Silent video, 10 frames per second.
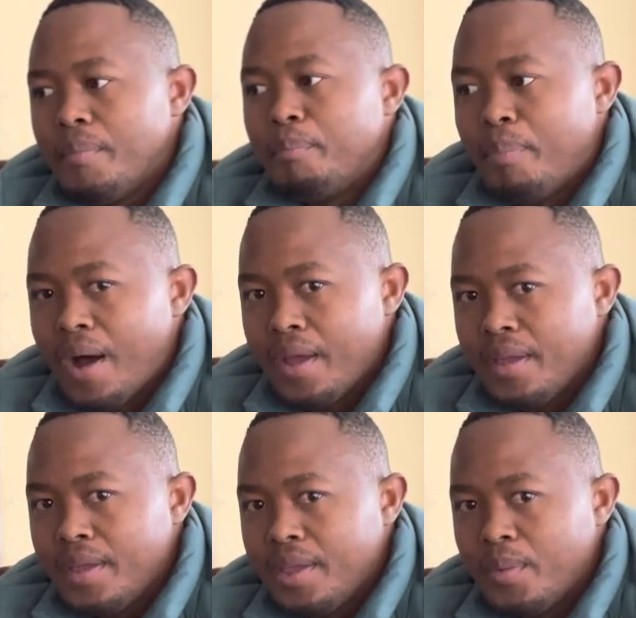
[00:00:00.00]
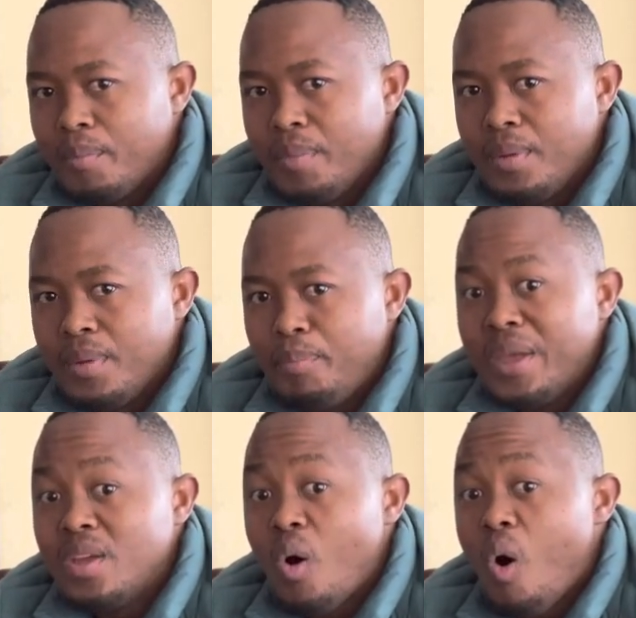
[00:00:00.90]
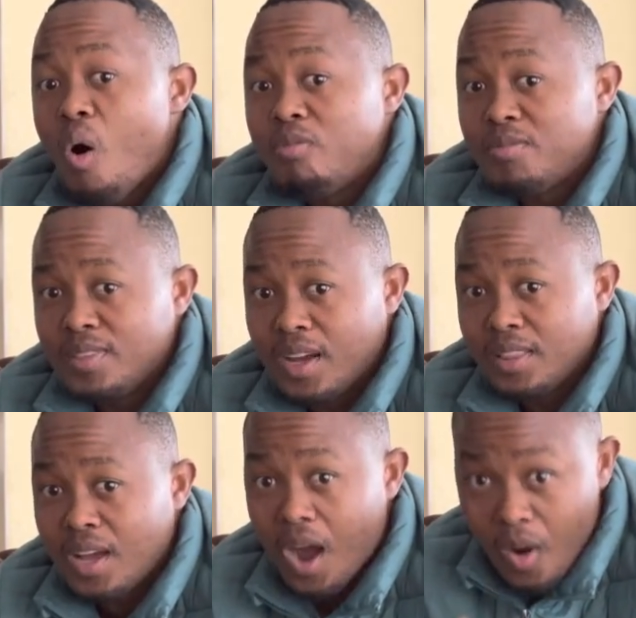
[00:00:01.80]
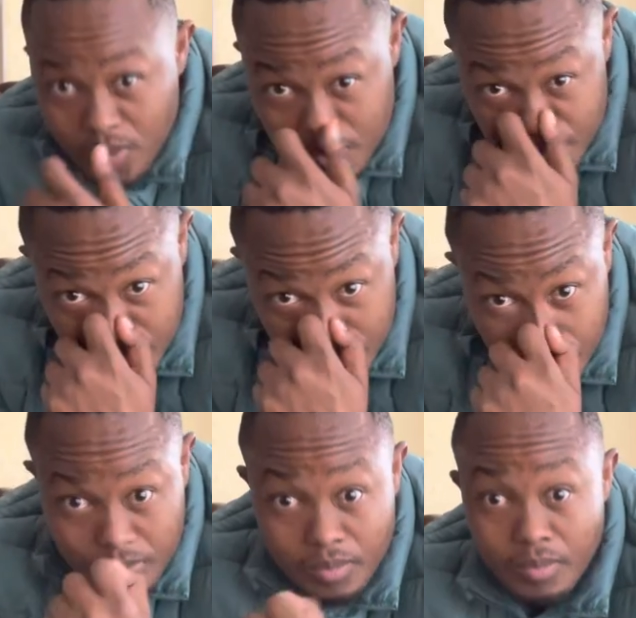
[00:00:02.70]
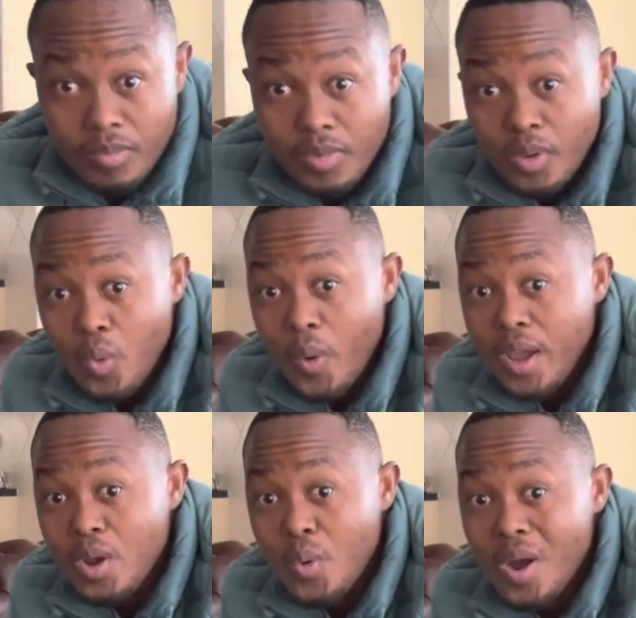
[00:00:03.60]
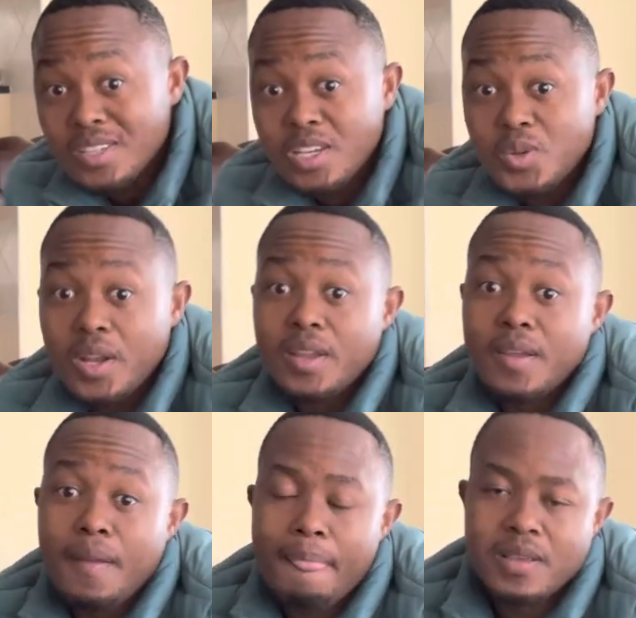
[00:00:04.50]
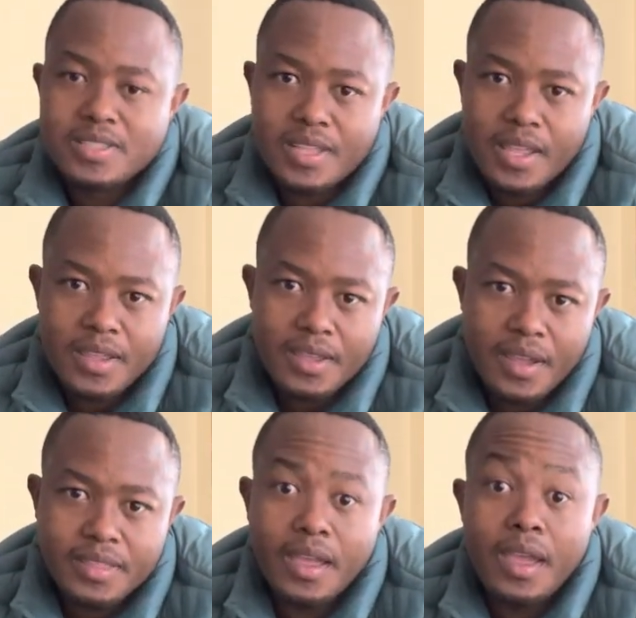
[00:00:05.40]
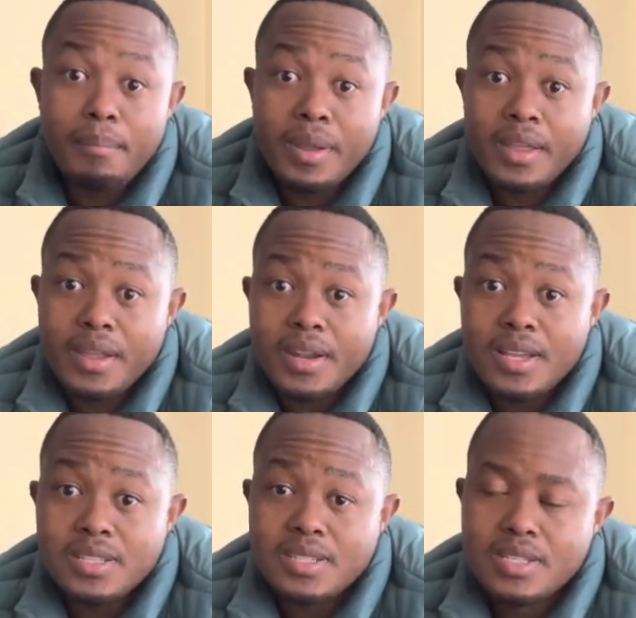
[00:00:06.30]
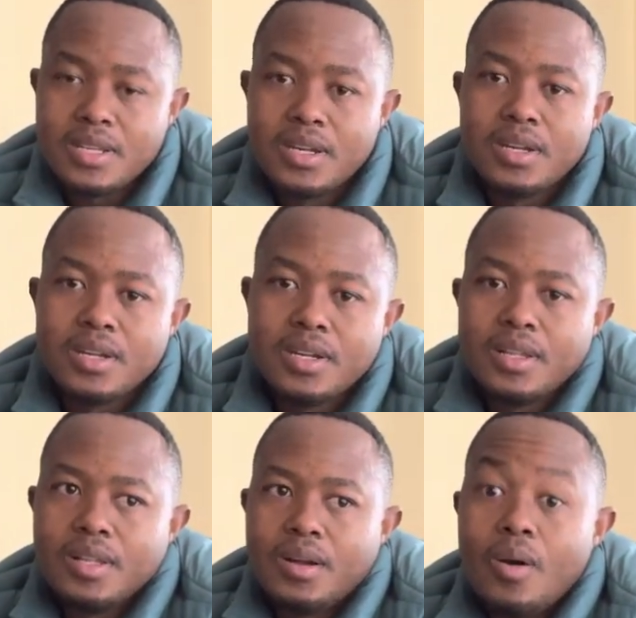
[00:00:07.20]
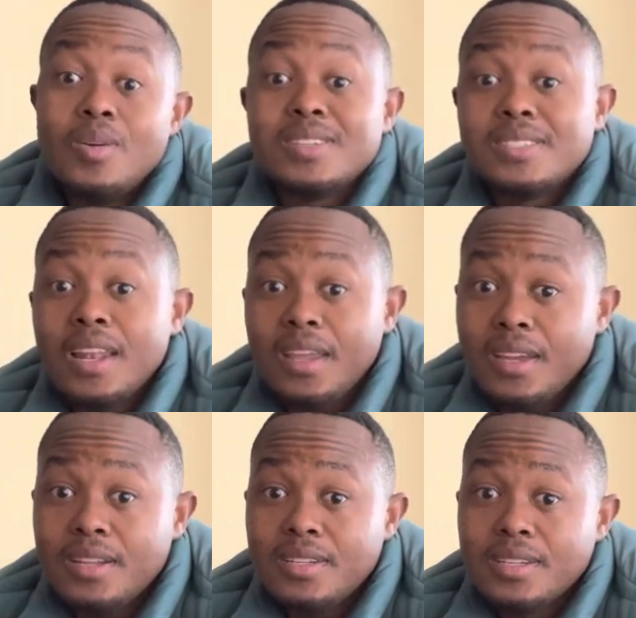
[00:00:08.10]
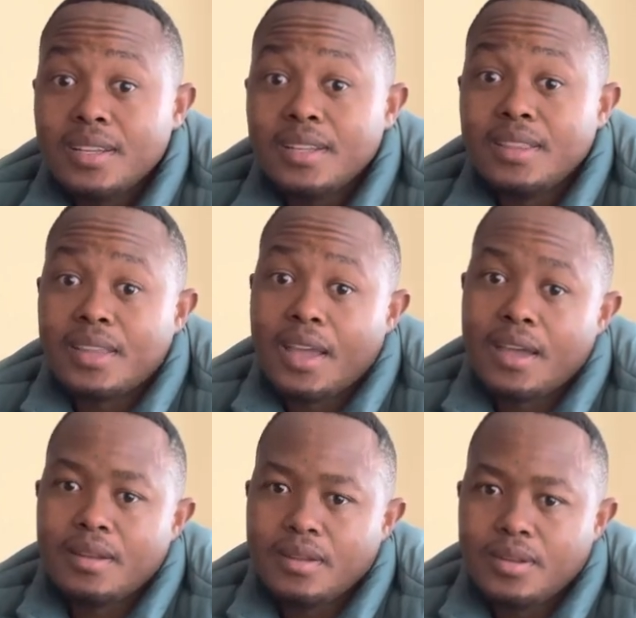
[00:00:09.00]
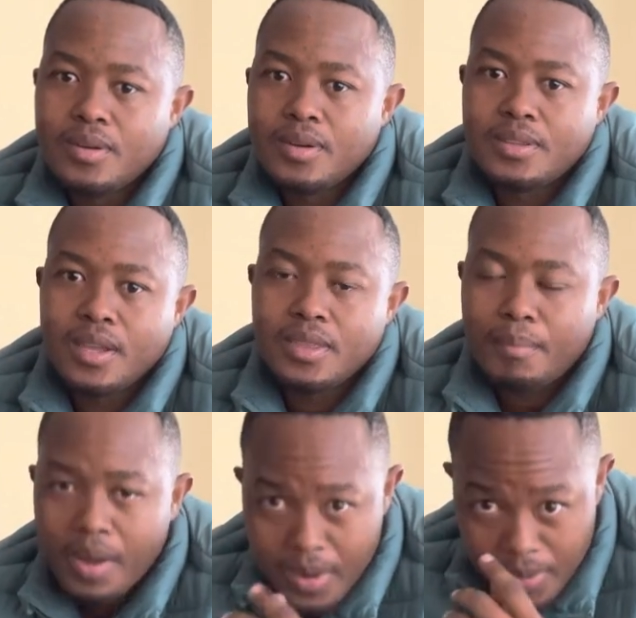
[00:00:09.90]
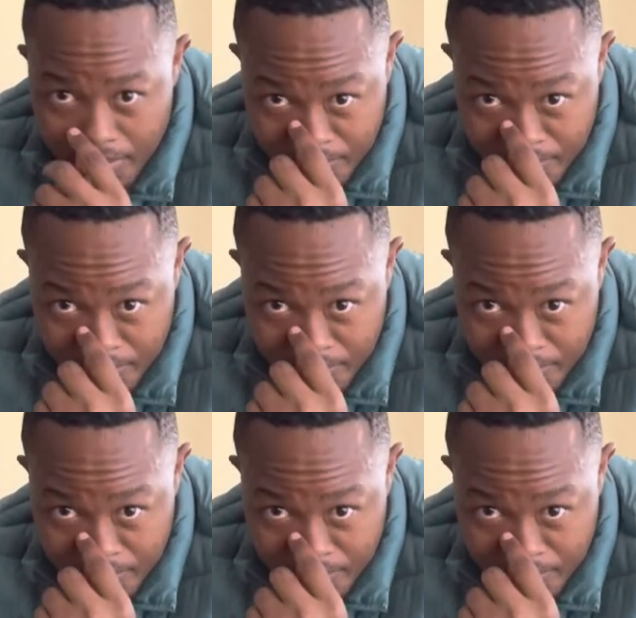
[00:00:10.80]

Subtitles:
buy, maybe pay off that house where he was actually staying at the urban areas, or sell it, then, you know, take the money,